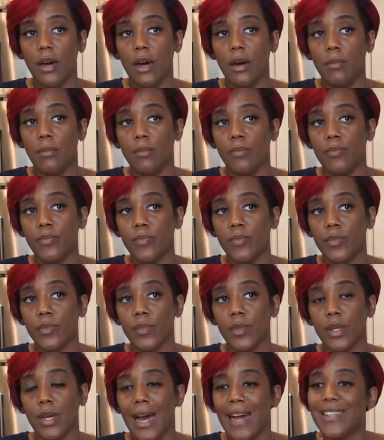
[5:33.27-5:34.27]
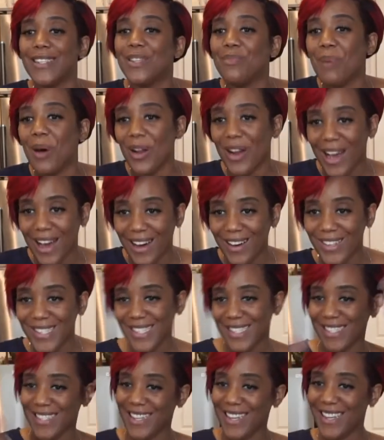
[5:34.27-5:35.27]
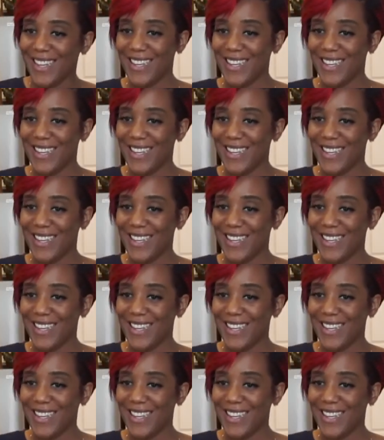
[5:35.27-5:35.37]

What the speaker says: I just bought a house.